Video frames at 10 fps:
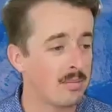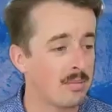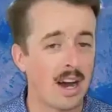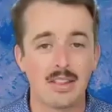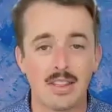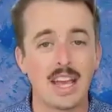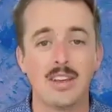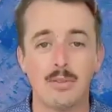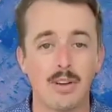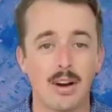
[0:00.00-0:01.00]
goodbye. Thank
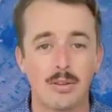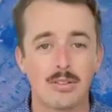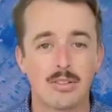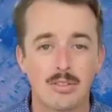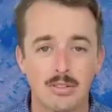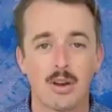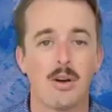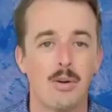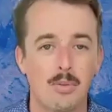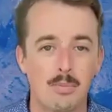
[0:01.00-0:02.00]
you, Vilps,
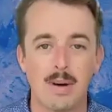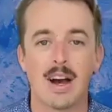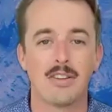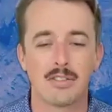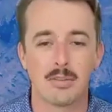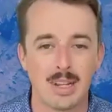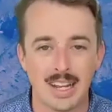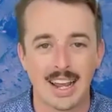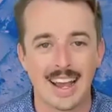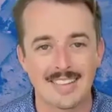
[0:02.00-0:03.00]
so much for
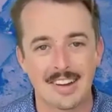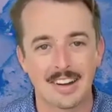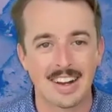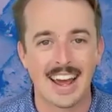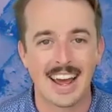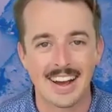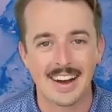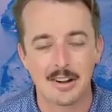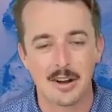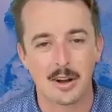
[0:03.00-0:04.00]
being a guest here today
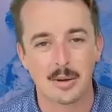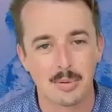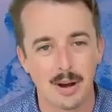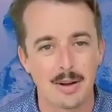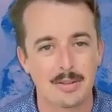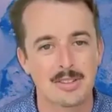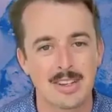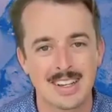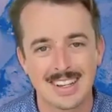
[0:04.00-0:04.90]
on Know Your Pros.